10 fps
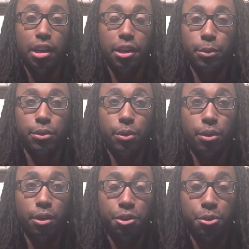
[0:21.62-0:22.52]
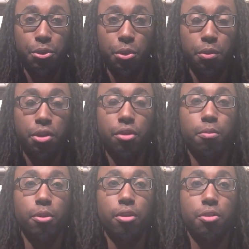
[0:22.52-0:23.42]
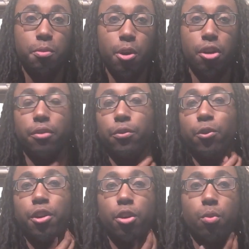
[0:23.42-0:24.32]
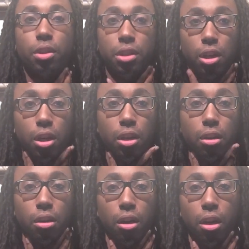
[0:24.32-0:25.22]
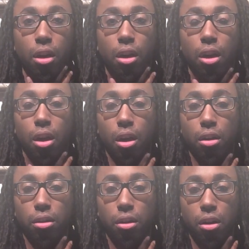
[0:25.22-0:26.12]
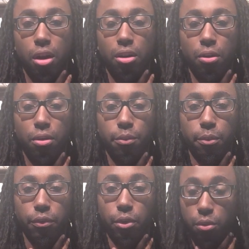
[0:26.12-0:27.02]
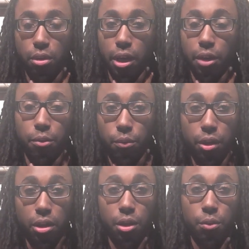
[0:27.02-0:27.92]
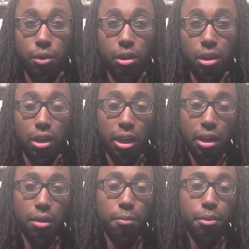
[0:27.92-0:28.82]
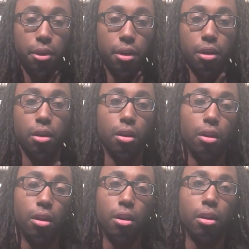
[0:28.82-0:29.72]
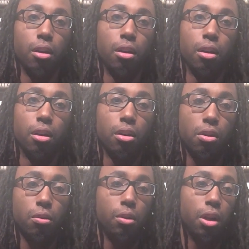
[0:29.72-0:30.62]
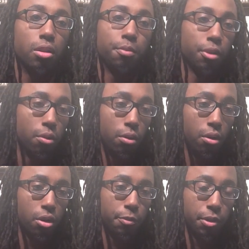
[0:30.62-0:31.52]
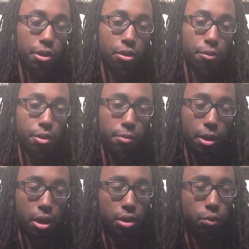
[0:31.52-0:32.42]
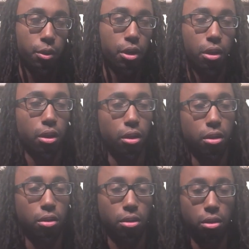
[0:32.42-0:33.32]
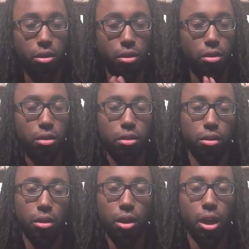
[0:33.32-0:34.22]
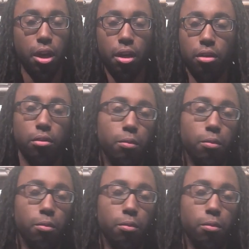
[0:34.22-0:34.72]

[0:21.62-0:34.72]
Hey, what's going on YouTube? This is your boy Jamar84 here once again. And, you know, I know the review is like really, really late, but uh, a whole lot's been going on, especially over this past weekend, and it's just a lot.